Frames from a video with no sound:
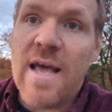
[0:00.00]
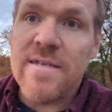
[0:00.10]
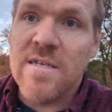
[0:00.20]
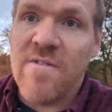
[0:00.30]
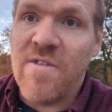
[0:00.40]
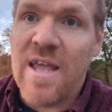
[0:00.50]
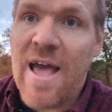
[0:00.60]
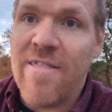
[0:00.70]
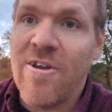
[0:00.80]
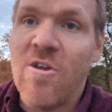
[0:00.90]
that stuff
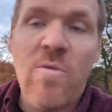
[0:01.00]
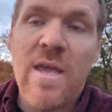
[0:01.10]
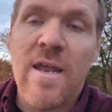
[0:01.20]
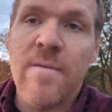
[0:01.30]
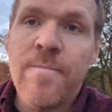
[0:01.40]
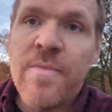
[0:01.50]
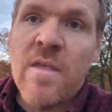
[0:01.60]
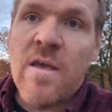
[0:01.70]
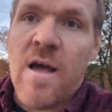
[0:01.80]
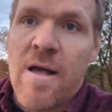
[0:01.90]
together. We can,
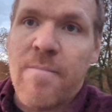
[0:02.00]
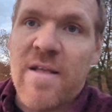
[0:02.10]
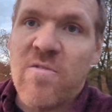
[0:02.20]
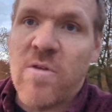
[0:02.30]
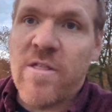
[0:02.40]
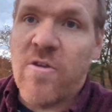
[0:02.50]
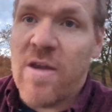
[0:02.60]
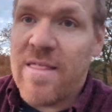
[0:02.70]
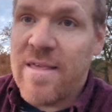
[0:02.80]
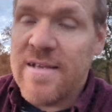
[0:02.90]
um, that's one of the
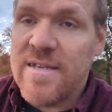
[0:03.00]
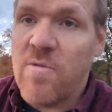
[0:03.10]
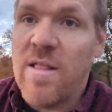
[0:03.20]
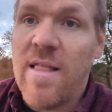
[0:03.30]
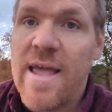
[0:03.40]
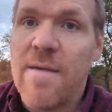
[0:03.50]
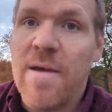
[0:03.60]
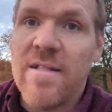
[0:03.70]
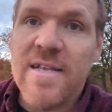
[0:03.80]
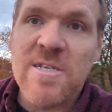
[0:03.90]
great things that we like
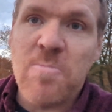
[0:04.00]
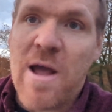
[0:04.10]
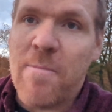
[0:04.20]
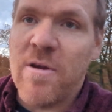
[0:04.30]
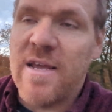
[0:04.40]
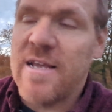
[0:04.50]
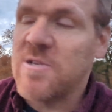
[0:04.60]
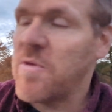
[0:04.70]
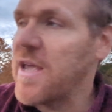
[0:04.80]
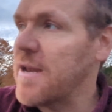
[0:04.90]
about this property
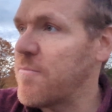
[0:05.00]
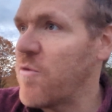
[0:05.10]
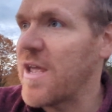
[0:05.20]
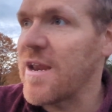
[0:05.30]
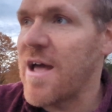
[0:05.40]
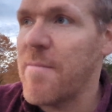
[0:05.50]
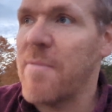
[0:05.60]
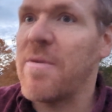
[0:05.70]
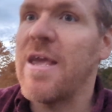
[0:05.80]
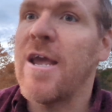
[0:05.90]
is we can, we can come
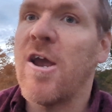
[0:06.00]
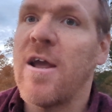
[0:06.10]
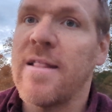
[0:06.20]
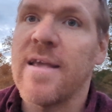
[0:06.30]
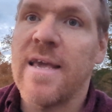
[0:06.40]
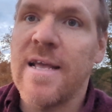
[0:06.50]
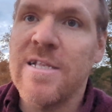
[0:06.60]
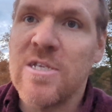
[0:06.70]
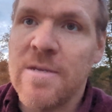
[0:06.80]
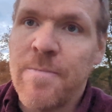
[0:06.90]
up here and the
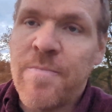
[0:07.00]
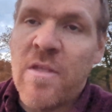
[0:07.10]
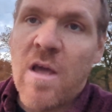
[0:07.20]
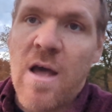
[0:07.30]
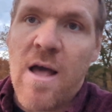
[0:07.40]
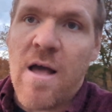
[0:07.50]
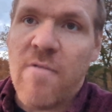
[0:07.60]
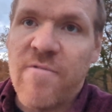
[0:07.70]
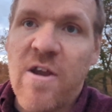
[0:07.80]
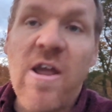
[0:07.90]
kids uh,
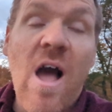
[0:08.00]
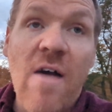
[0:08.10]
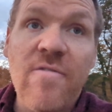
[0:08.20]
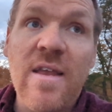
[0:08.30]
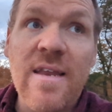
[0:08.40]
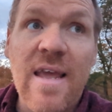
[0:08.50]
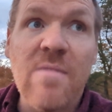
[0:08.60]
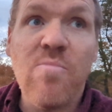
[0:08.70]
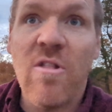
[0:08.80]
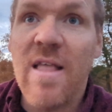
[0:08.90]
very often
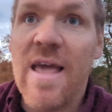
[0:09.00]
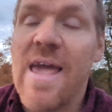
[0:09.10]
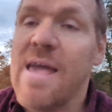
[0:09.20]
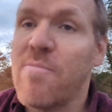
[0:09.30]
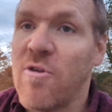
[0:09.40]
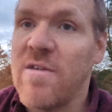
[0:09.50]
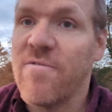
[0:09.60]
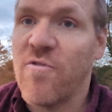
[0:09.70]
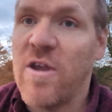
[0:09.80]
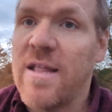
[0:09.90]
can play pretty
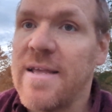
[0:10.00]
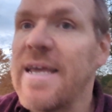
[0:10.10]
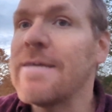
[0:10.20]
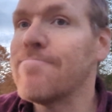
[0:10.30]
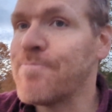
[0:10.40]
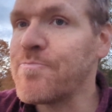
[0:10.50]
freely.